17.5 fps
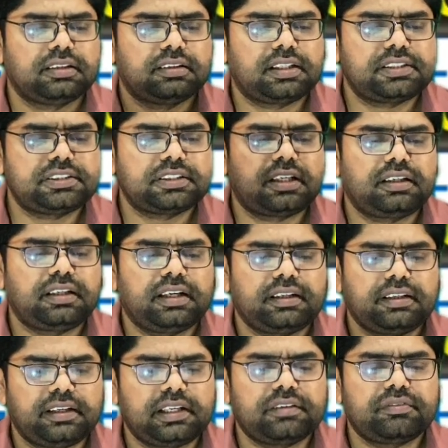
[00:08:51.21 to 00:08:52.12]
The
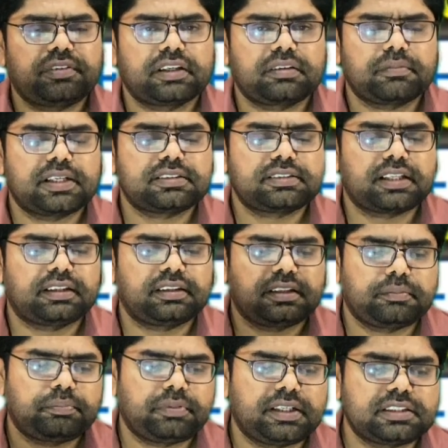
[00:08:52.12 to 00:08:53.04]
resulting DNA fragments are
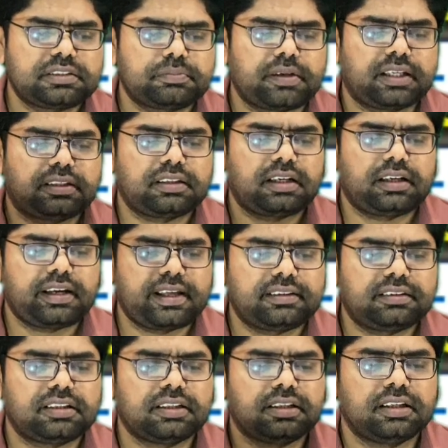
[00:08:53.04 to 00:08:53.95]
replaced by the
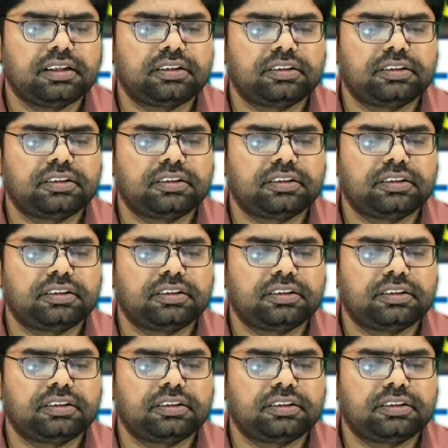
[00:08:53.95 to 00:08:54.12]
length